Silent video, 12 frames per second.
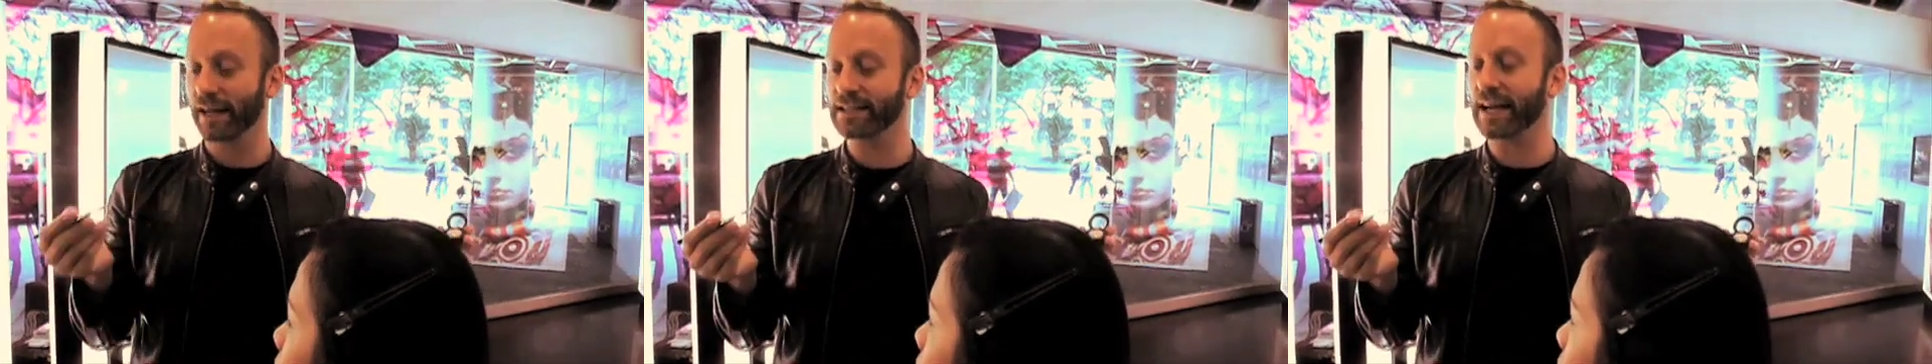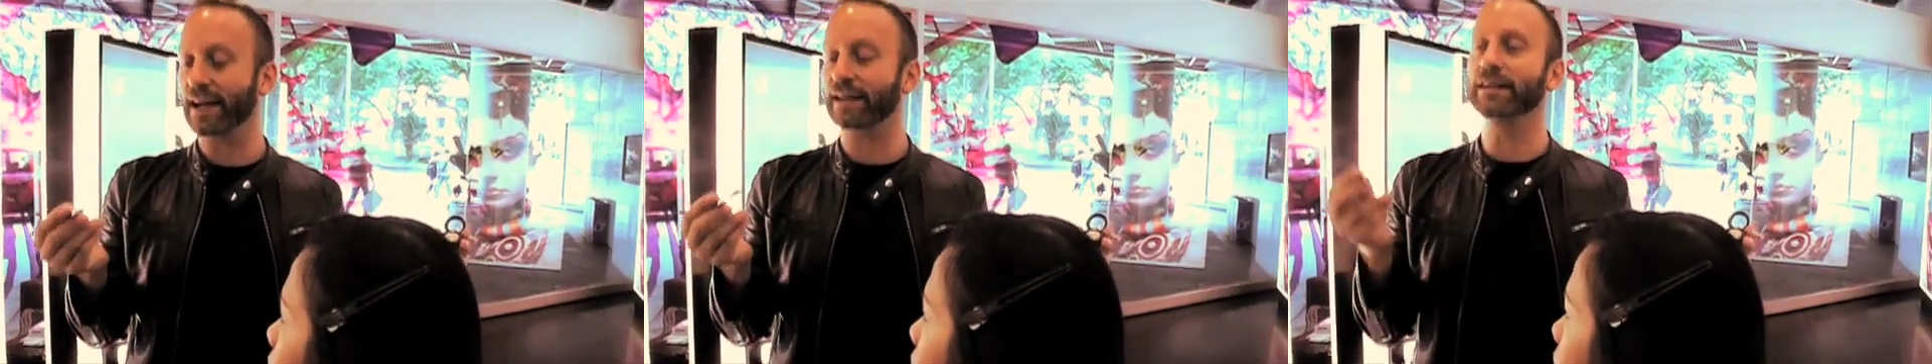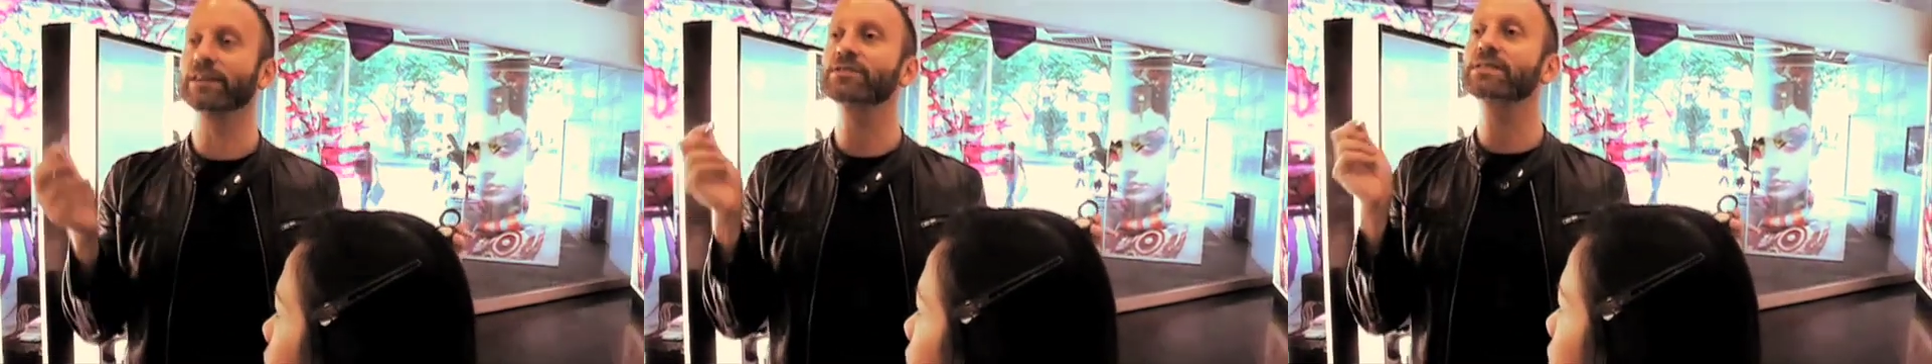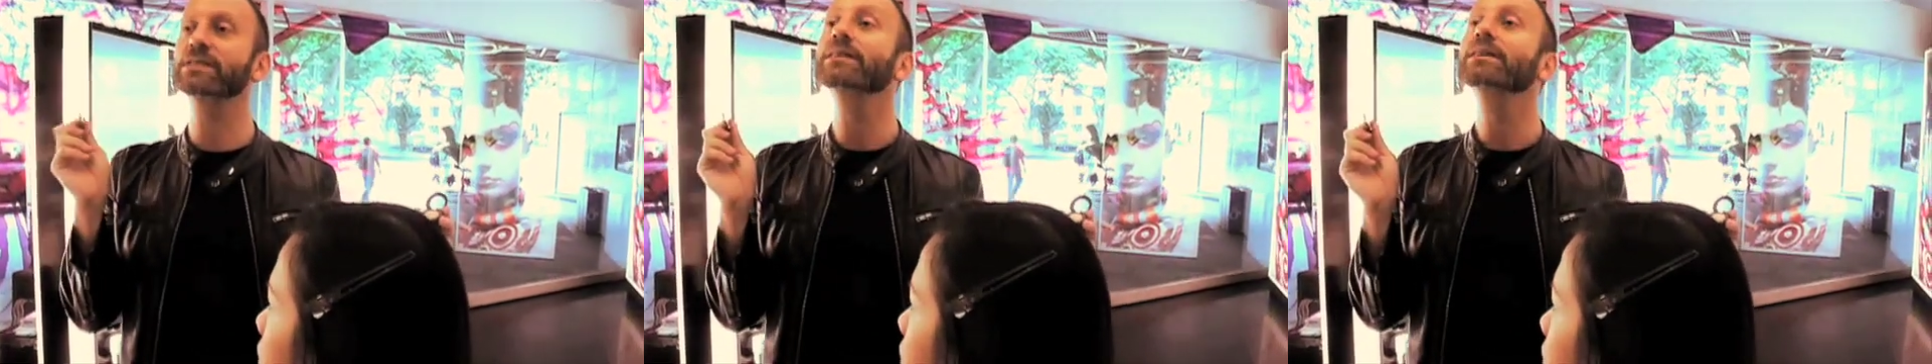exactly,
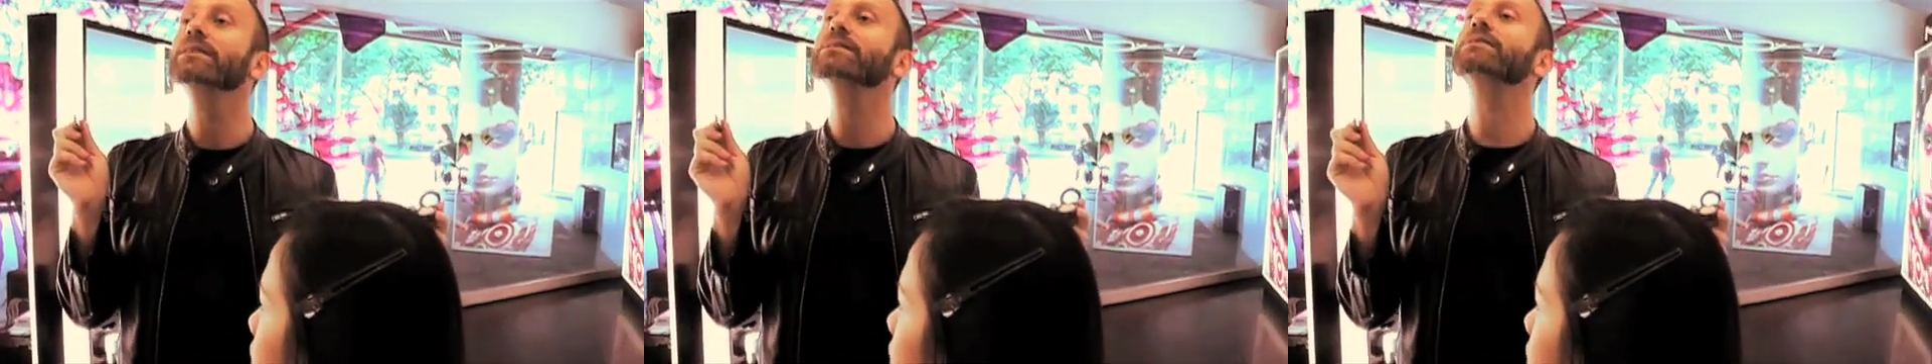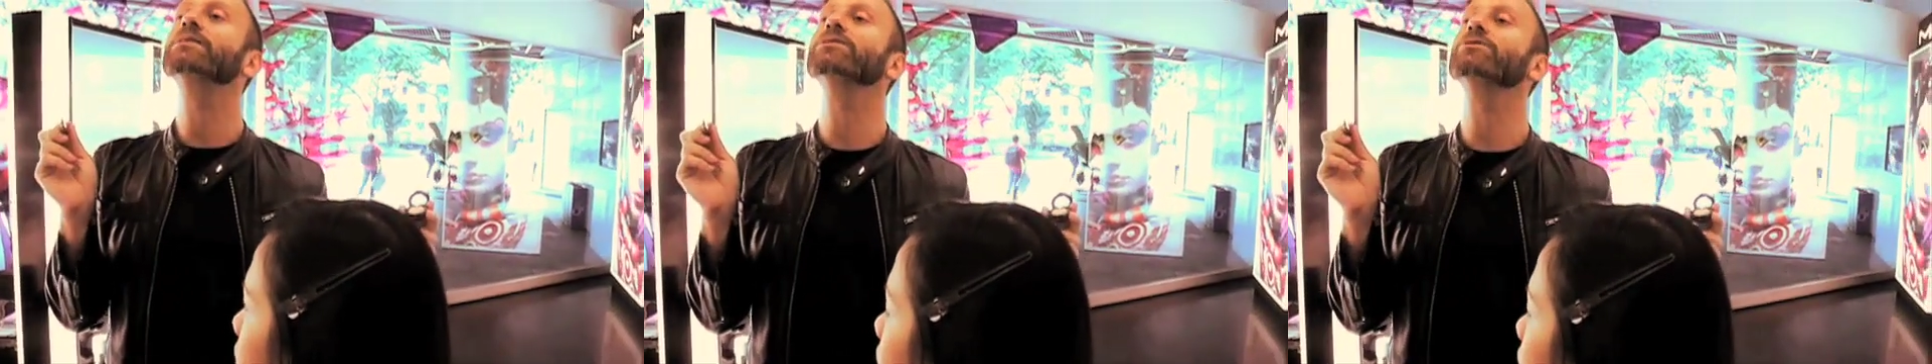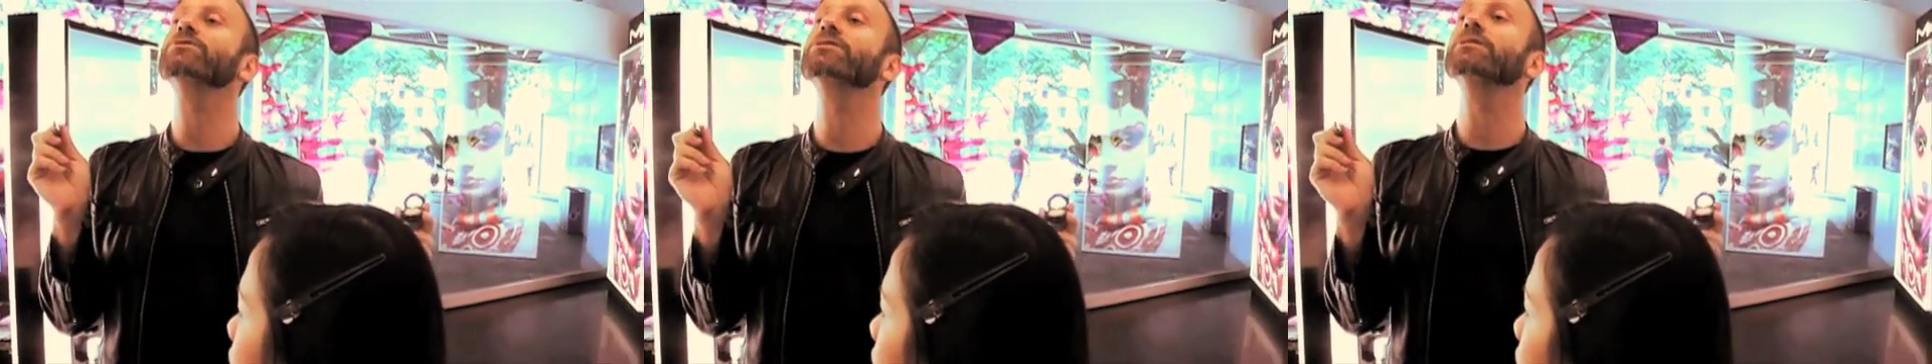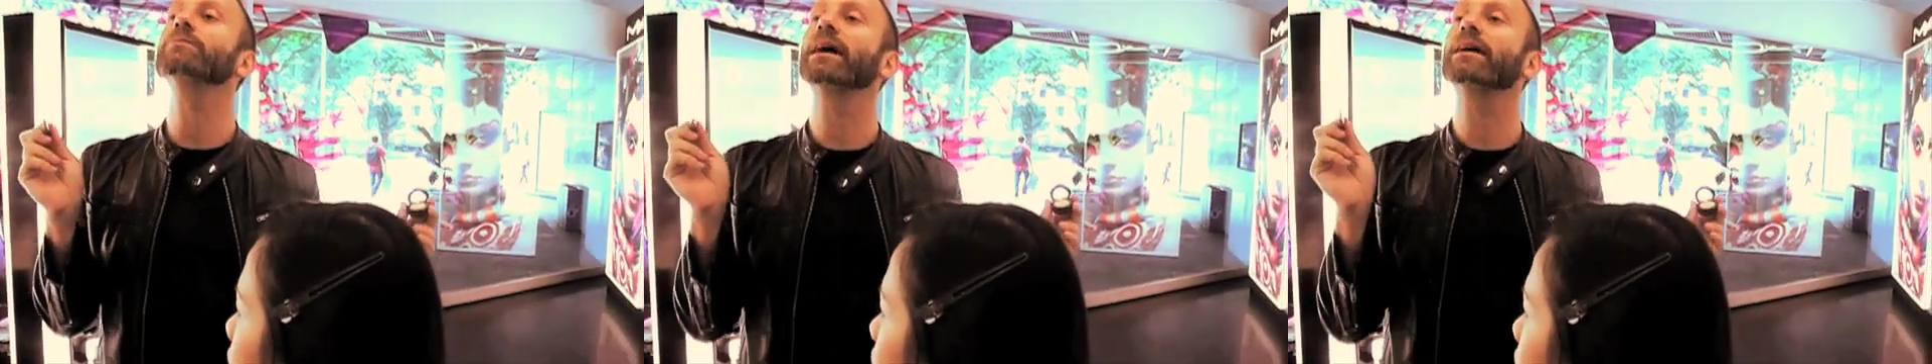just tilt your
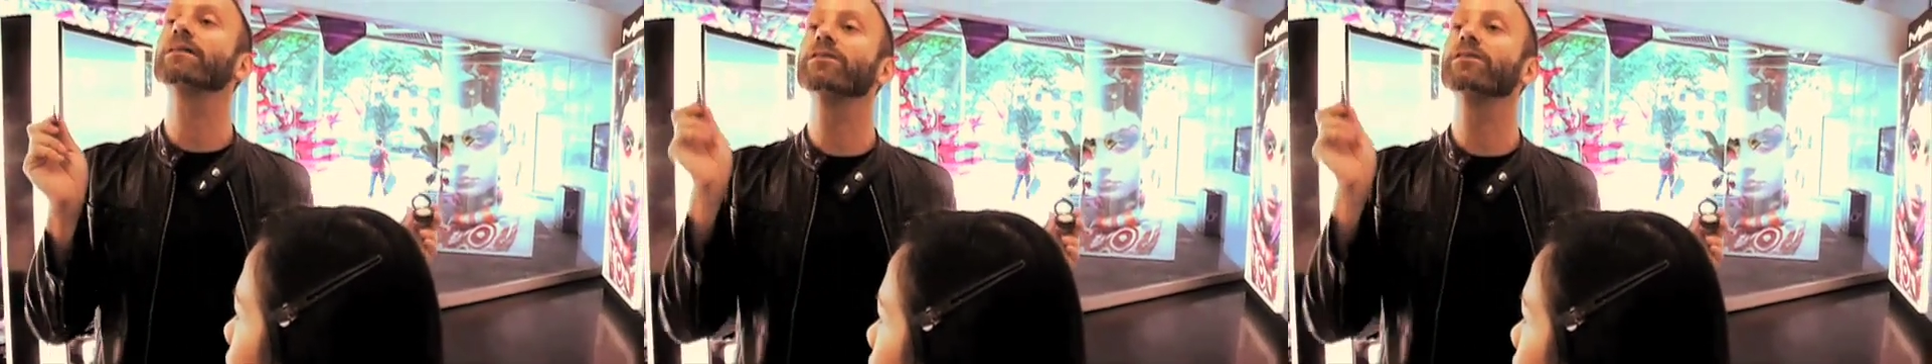chin back